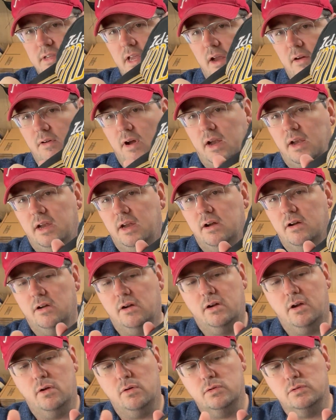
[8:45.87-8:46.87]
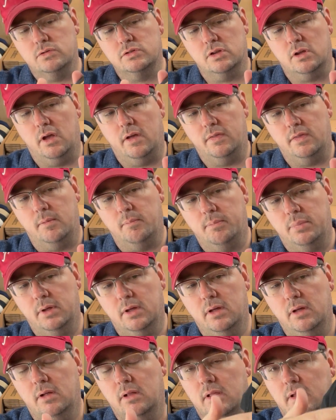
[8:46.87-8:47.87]
hat right here goes on the
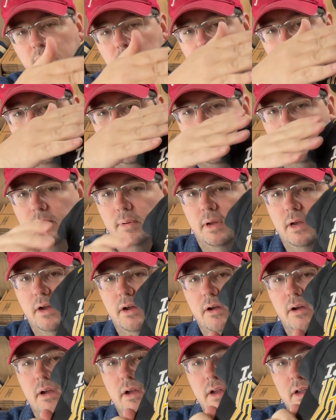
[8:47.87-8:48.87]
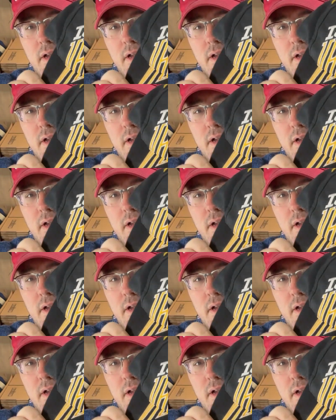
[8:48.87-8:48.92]
bill. And then up here,